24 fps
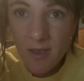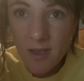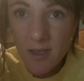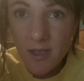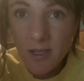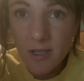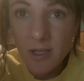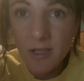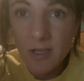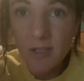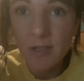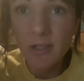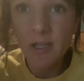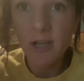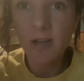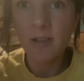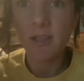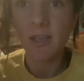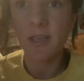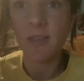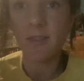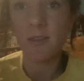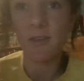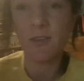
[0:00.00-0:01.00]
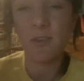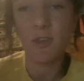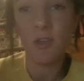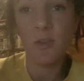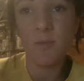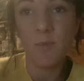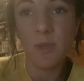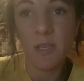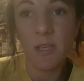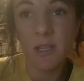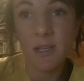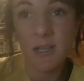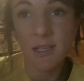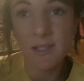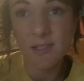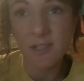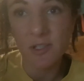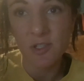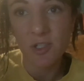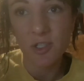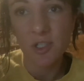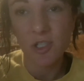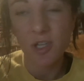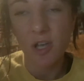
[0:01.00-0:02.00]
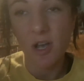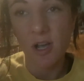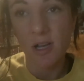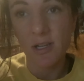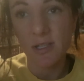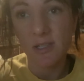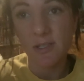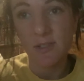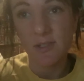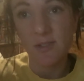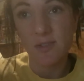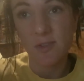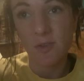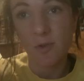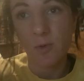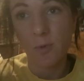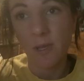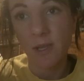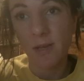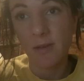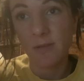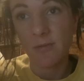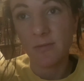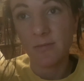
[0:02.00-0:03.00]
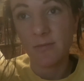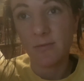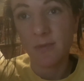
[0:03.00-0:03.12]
Clearly, the human is as shocked as the queen.